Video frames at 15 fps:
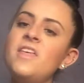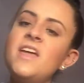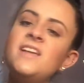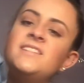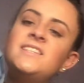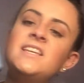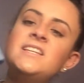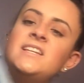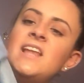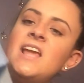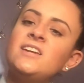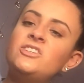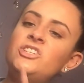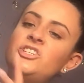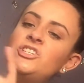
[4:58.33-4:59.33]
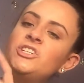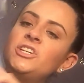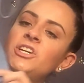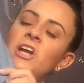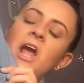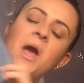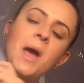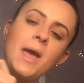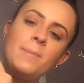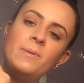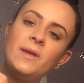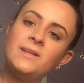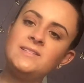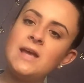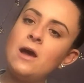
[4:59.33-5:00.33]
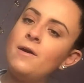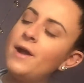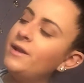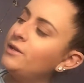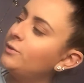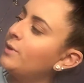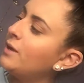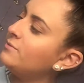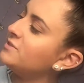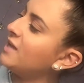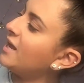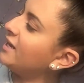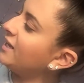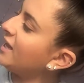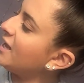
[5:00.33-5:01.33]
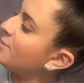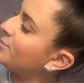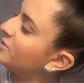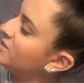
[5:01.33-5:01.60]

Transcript: This next shirt I picked out. I knew I was getting it,